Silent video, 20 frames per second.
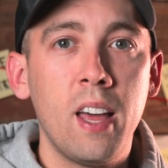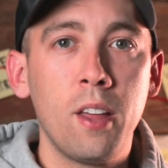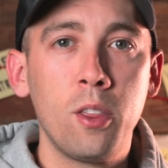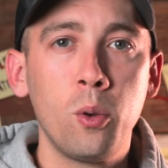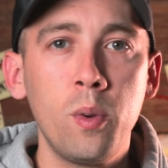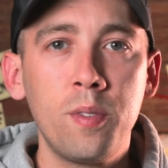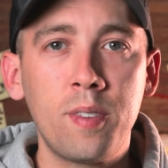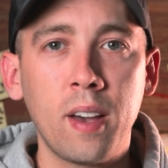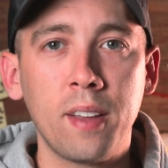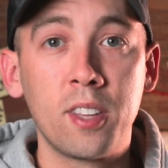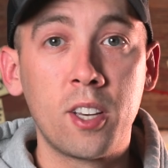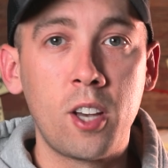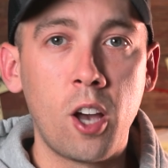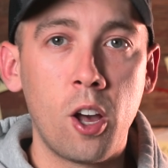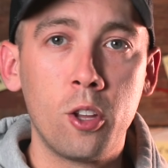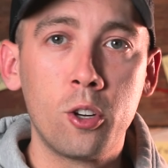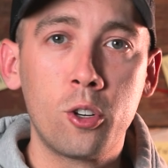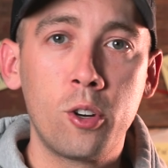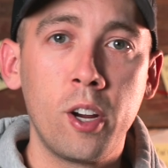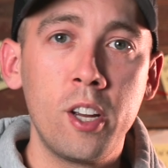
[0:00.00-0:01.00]
Now that we've got the
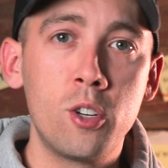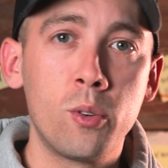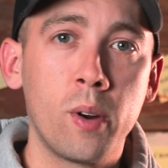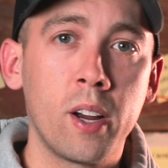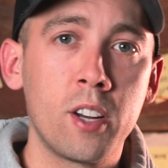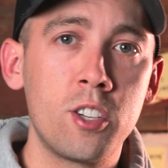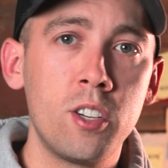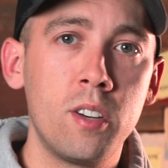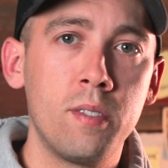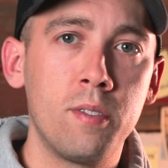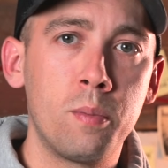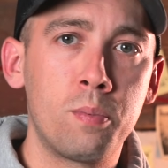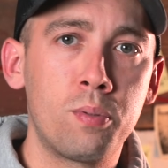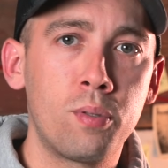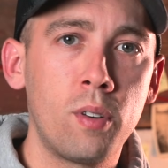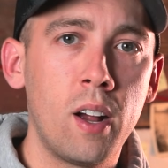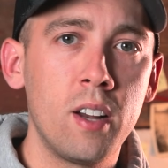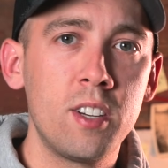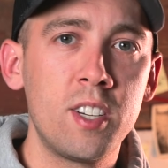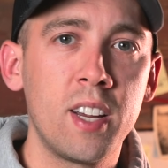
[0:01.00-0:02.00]
color grade direction of the
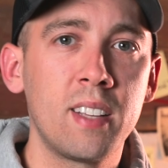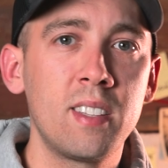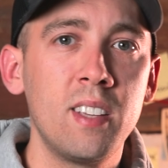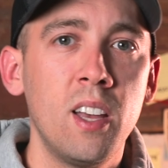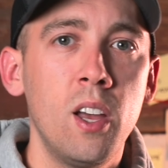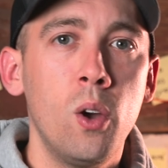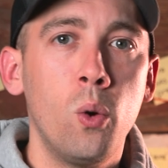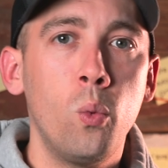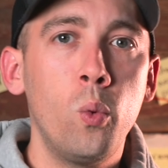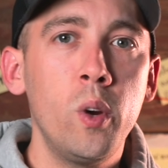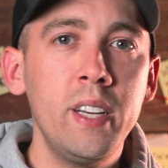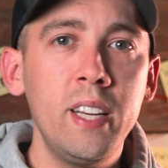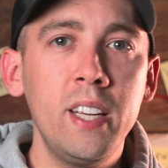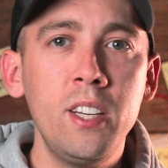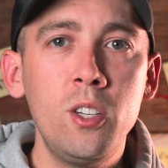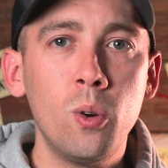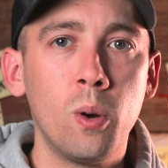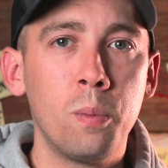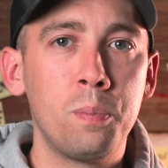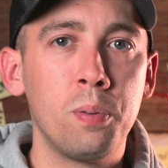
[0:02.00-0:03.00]
project, we
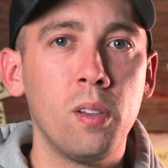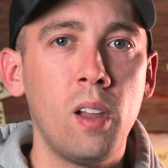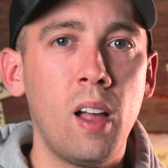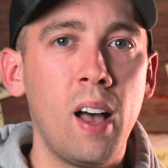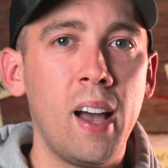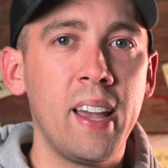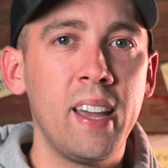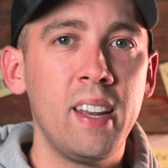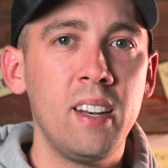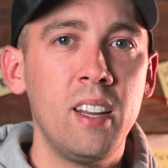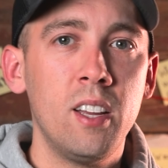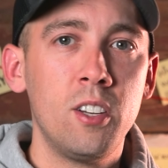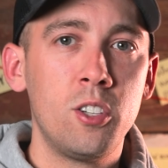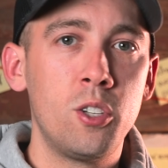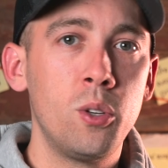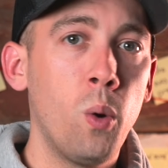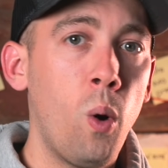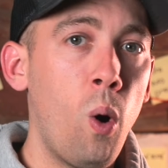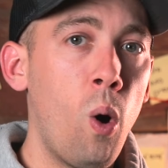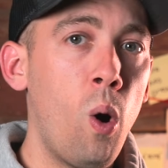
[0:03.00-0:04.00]
need to apply it
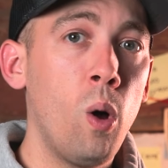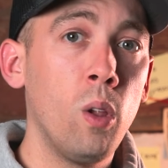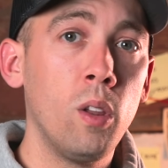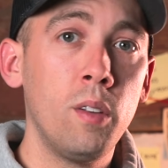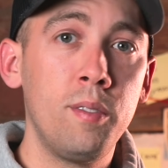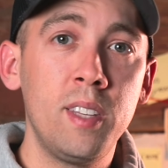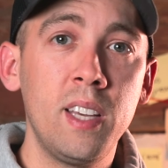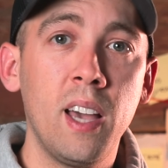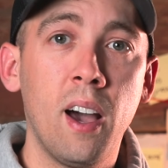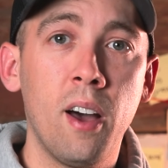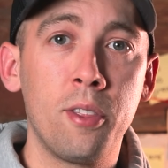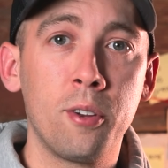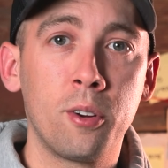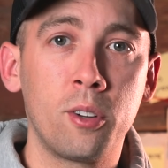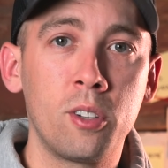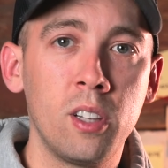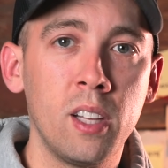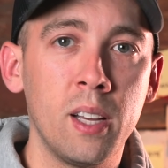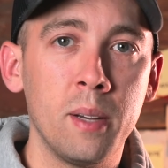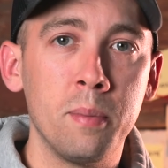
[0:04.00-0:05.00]
to all of the other
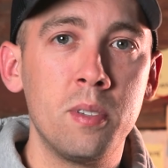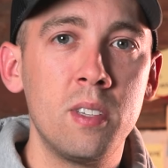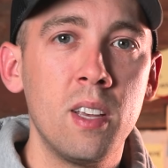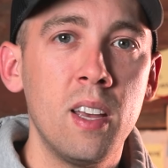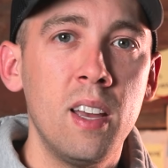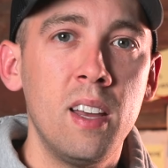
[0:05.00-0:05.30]
clips.